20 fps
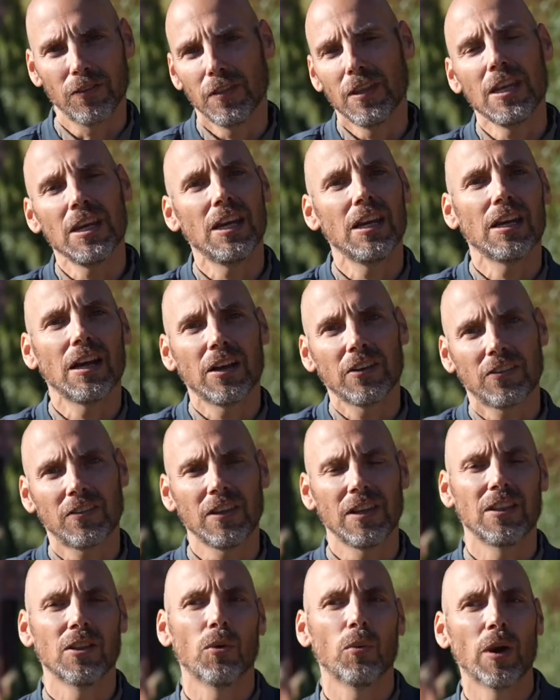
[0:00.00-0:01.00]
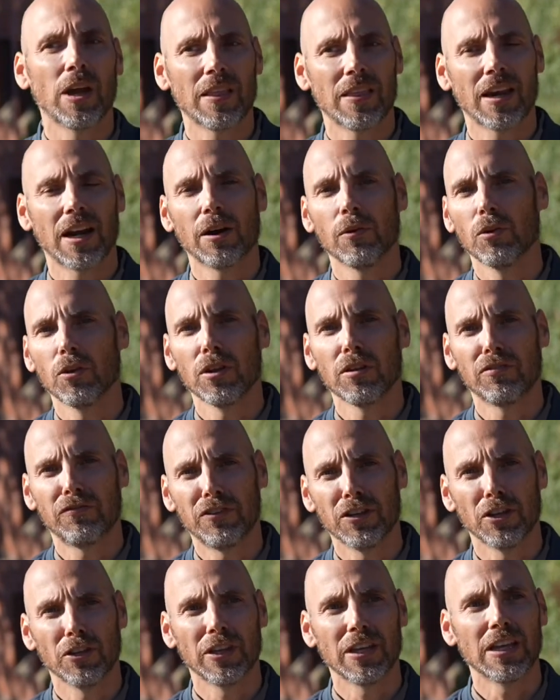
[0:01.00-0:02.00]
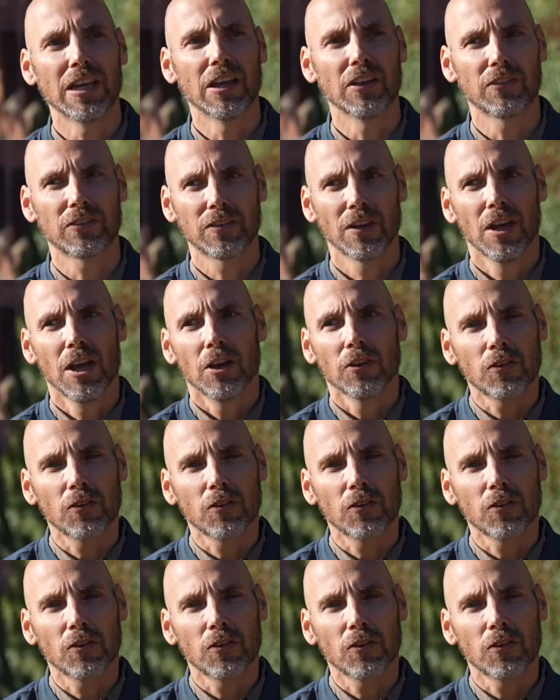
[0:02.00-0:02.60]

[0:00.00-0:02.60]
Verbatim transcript: leading us in the way that I really feel He is.